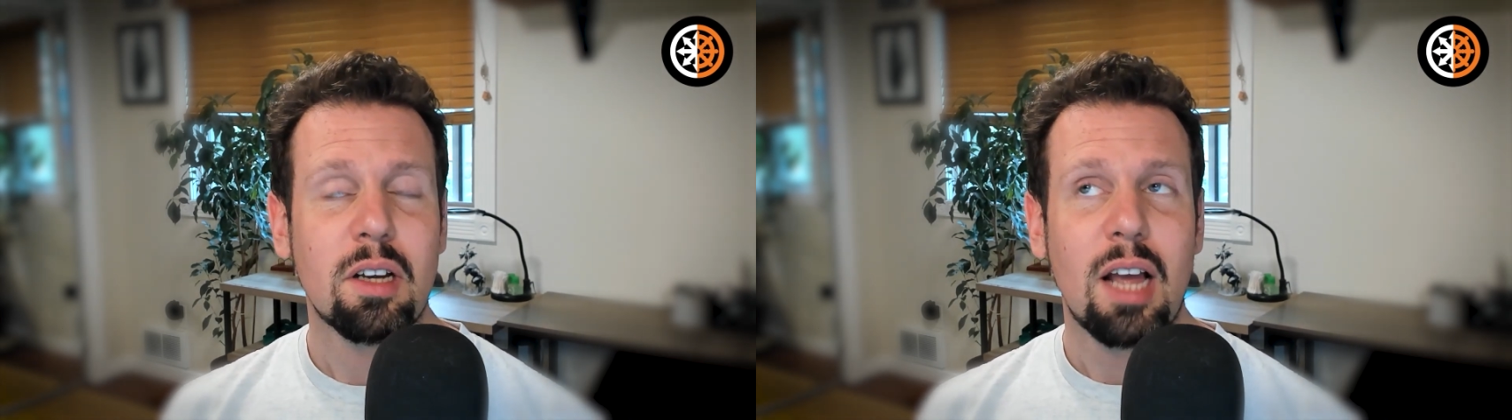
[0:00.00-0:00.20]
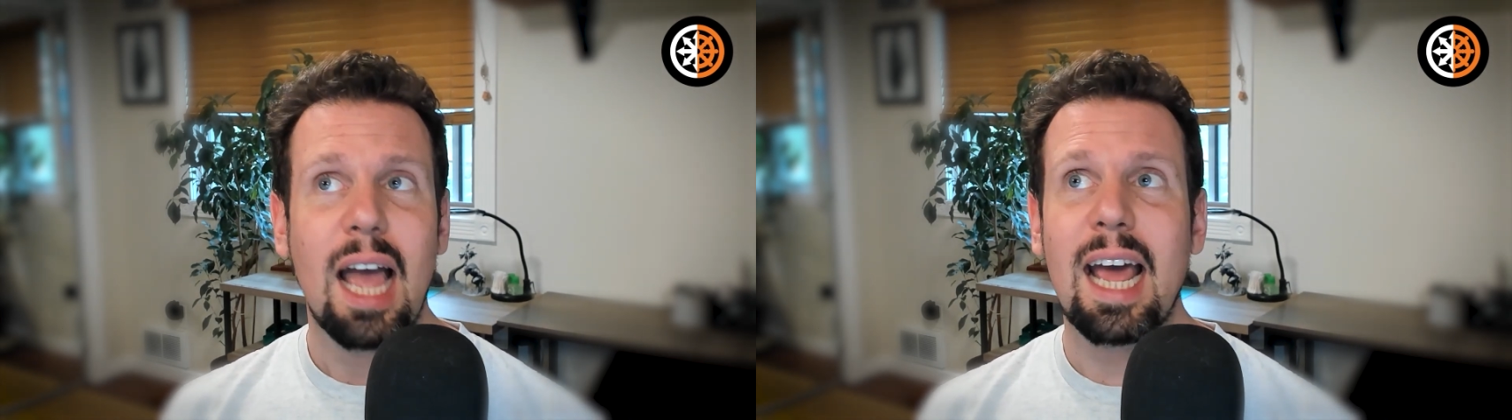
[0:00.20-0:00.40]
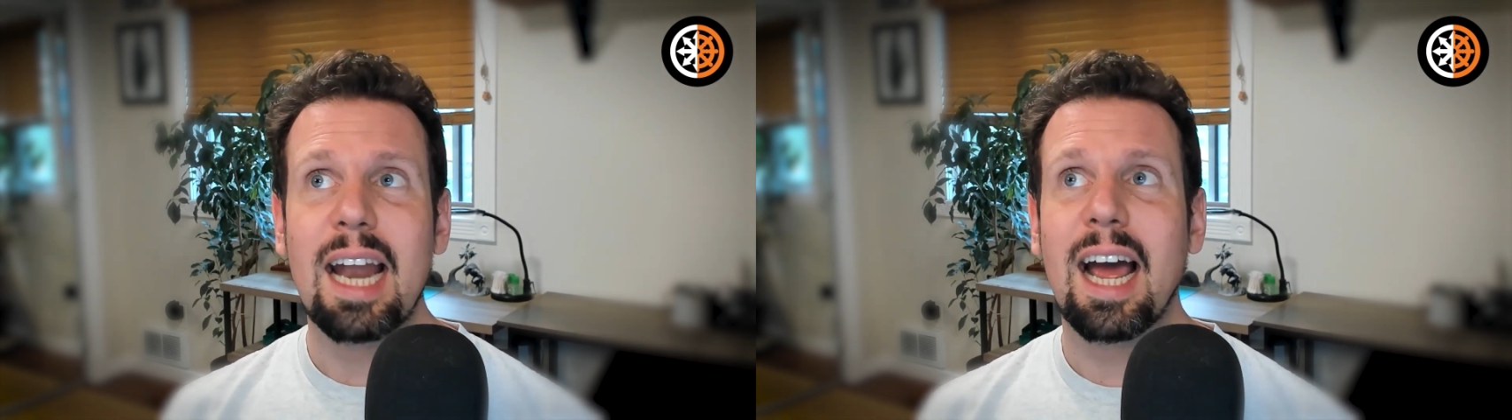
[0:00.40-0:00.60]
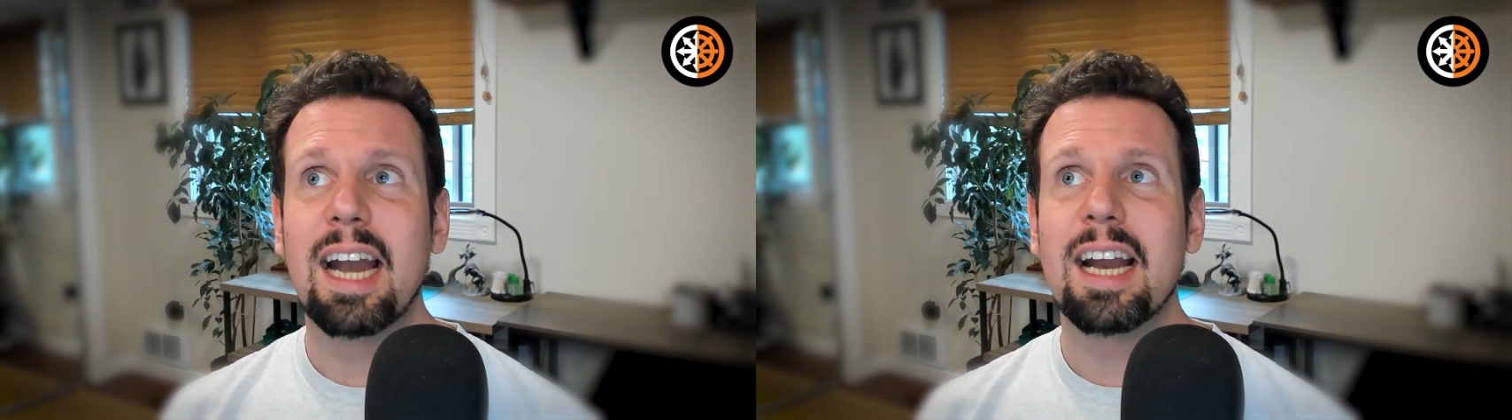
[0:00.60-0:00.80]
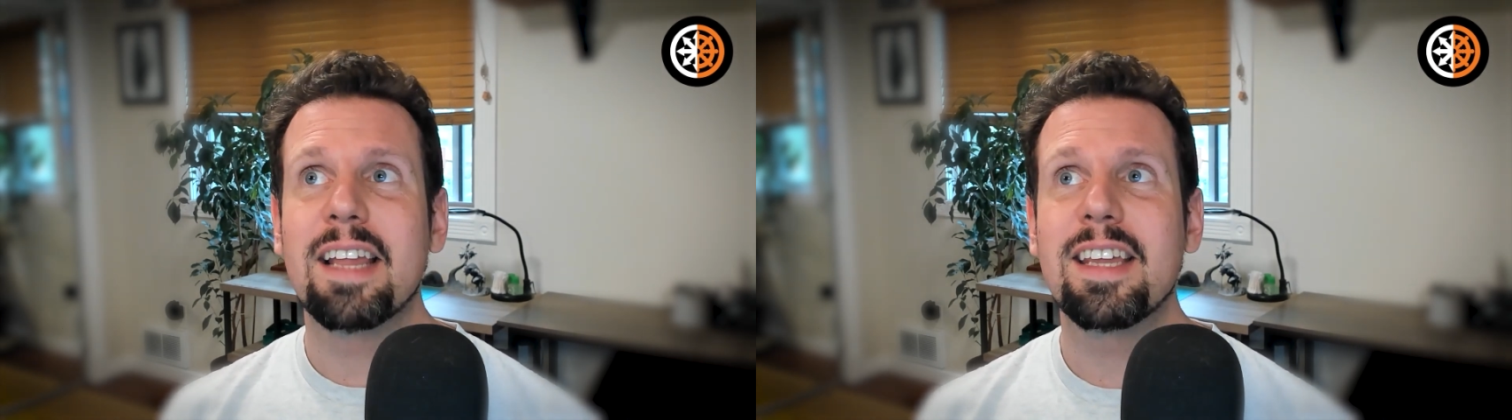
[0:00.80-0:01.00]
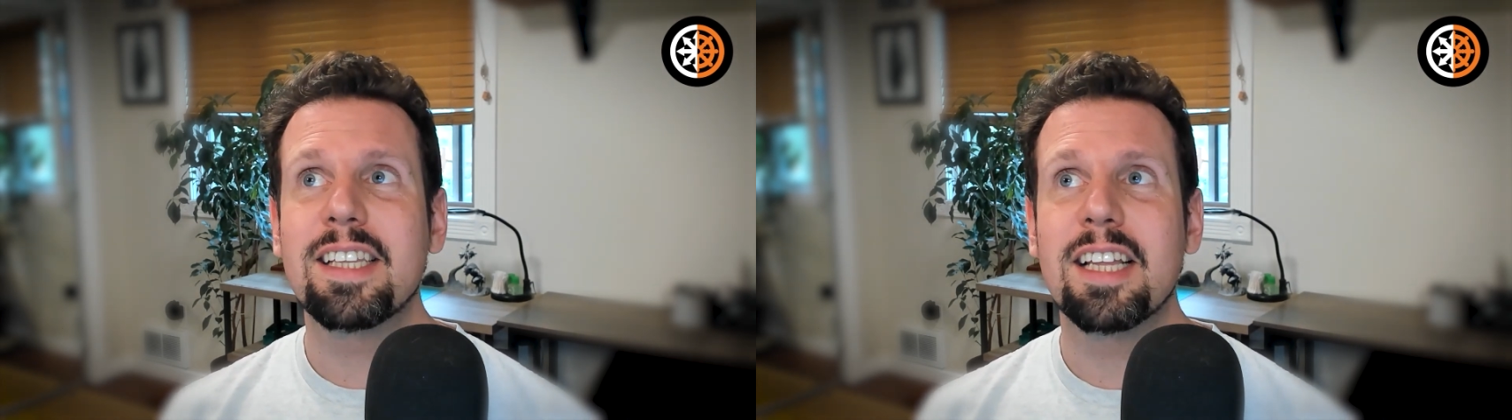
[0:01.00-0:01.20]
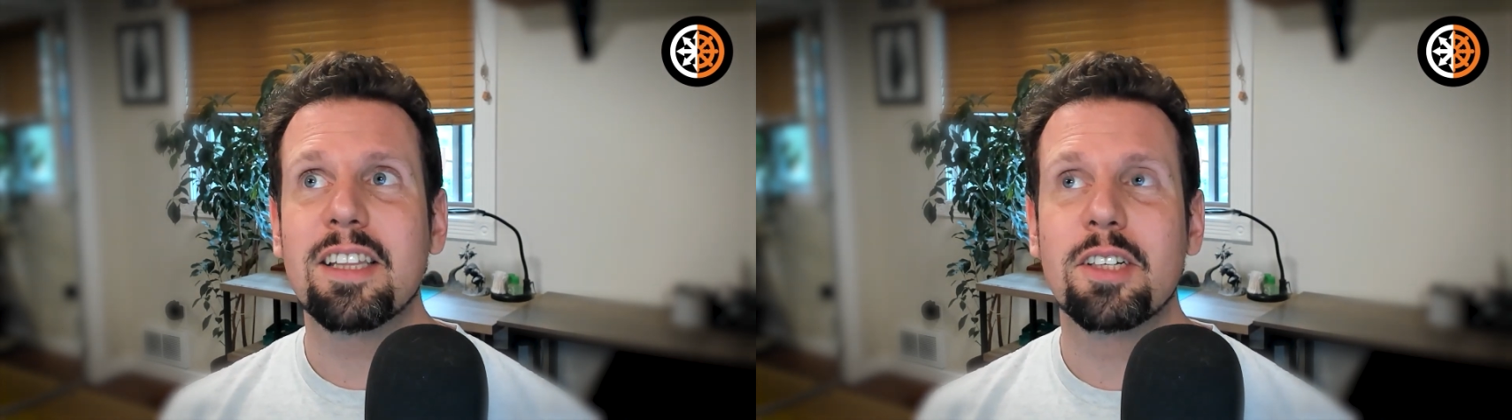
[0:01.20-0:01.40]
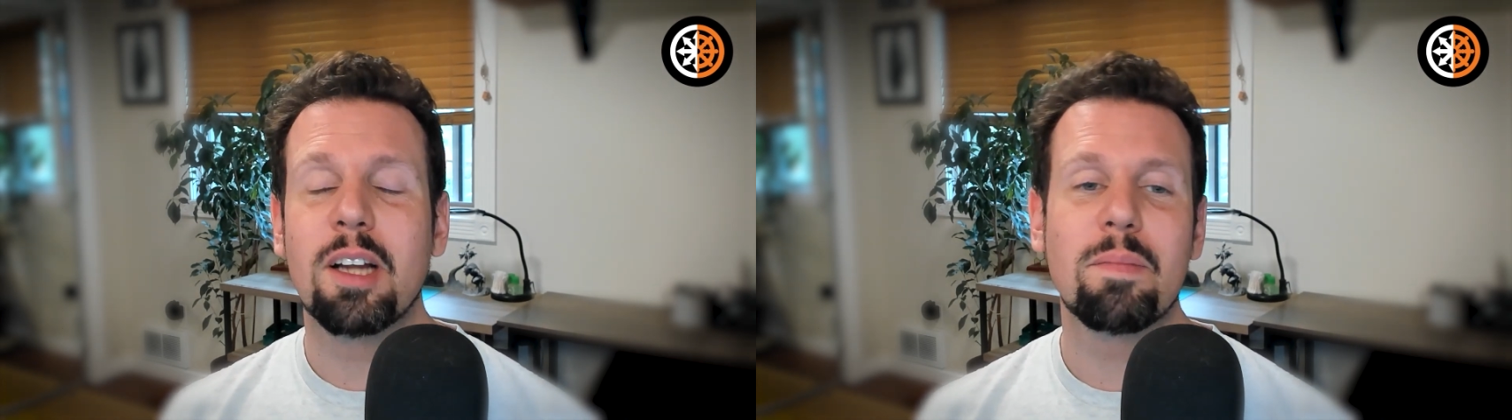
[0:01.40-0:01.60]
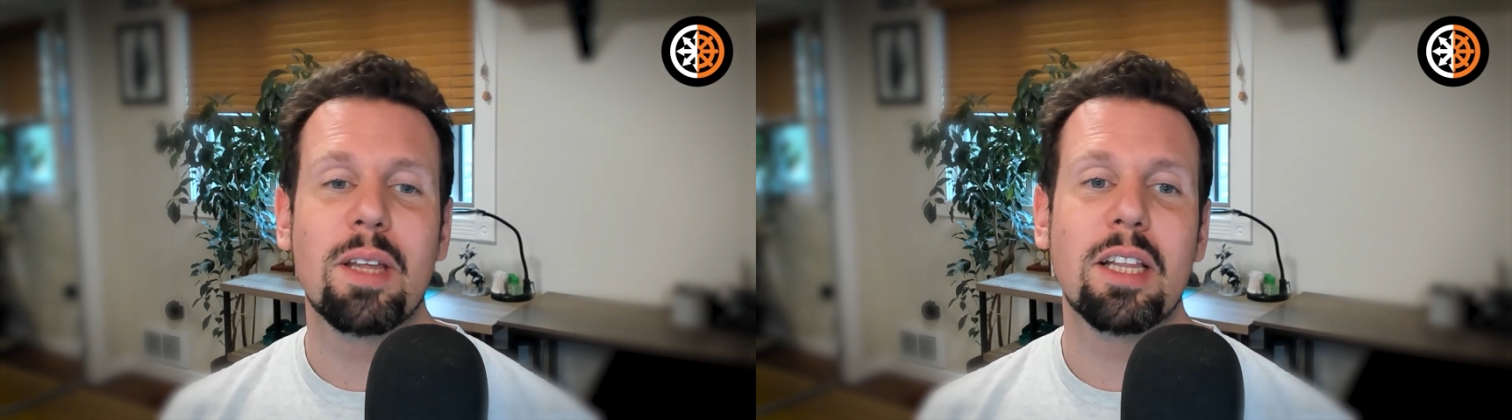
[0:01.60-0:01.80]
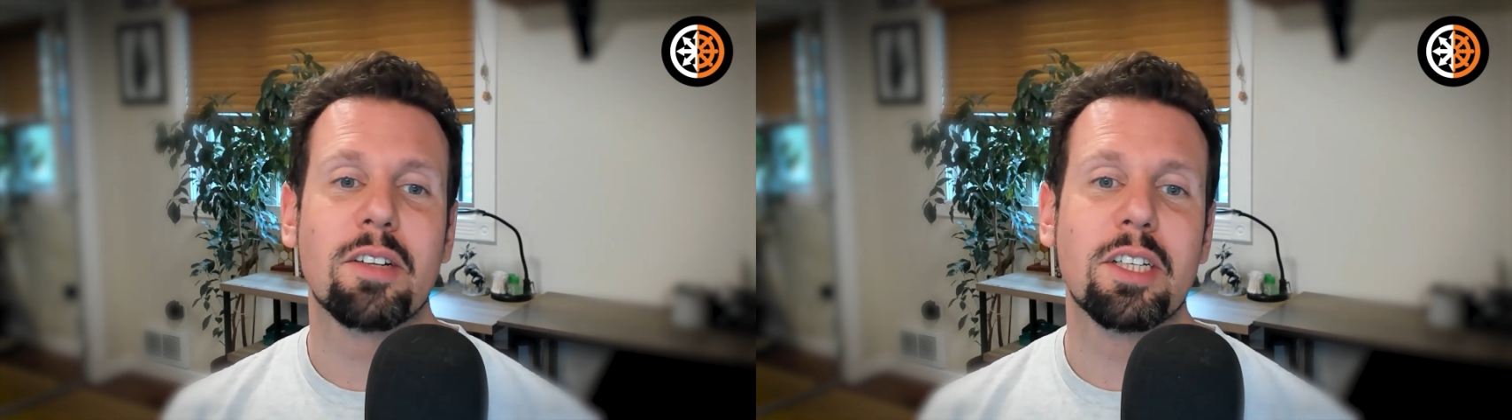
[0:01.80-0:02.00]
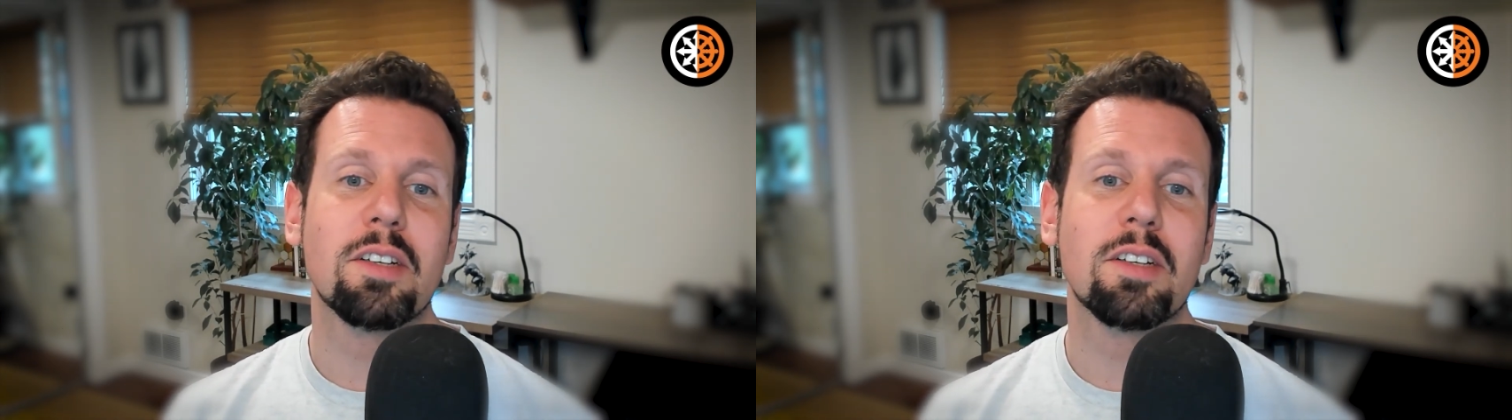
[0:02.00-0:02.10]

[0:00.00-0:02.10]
And I think that there's still